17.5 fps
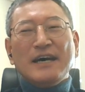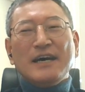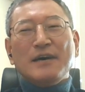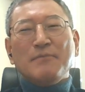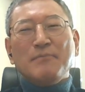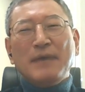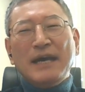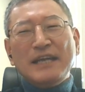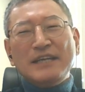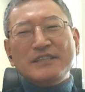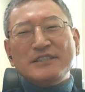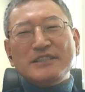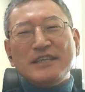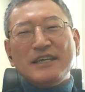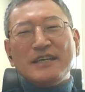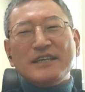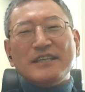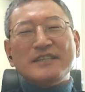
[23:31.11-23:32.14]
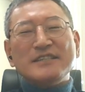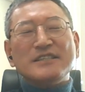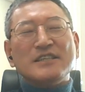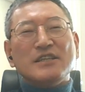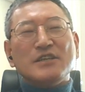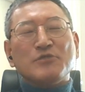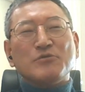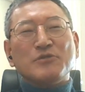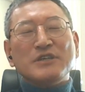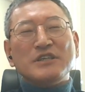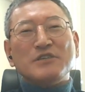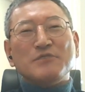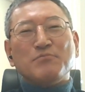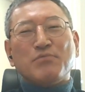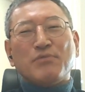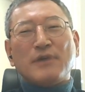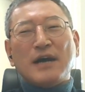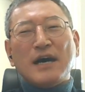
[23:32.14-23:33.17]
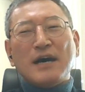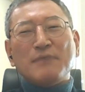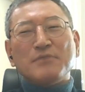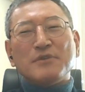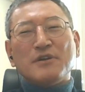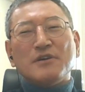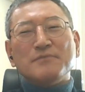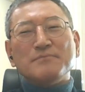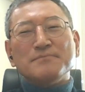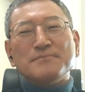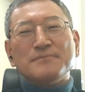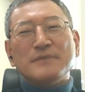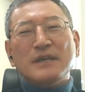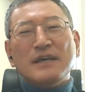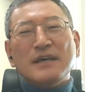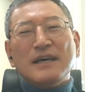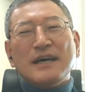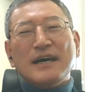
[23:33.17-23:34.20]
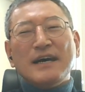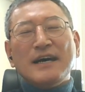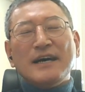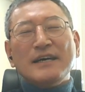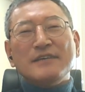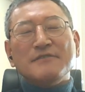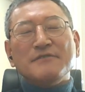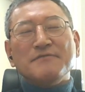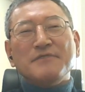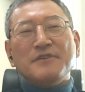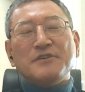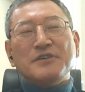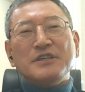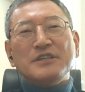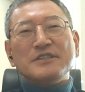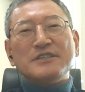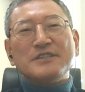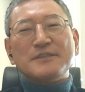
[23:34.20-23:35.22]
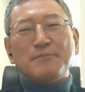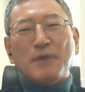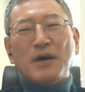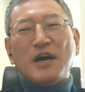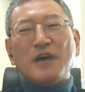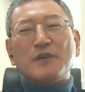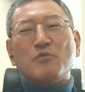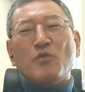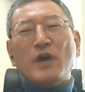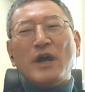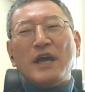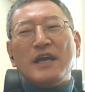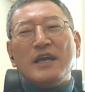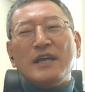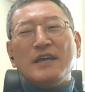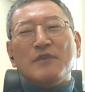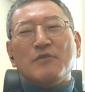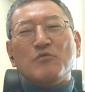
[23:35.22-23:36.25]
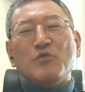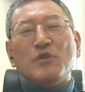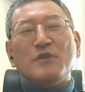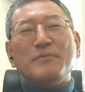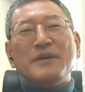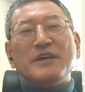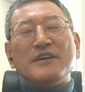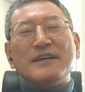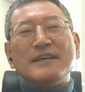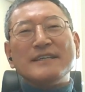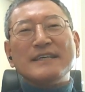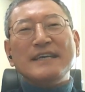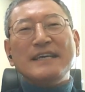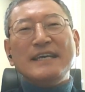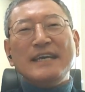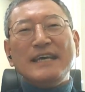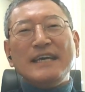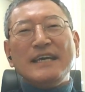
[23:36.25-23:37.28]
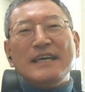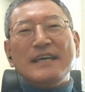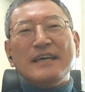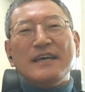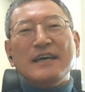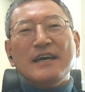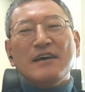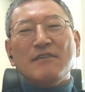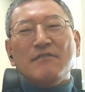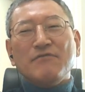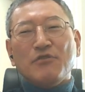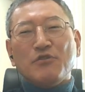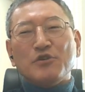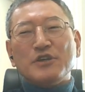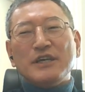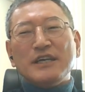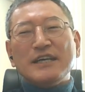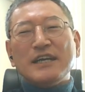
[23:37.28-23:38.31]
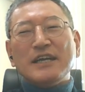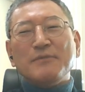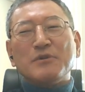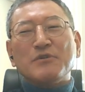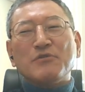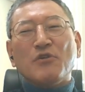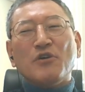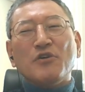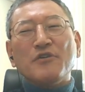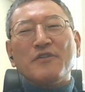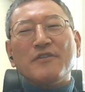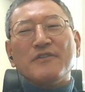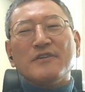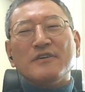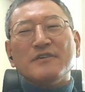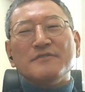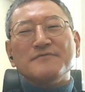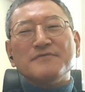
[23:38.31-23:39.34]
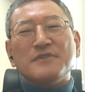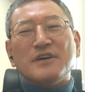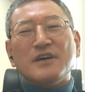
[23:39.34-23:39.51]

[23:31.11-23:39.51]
Managing this liquidity problem in a very smart way will be another key for the economic growth of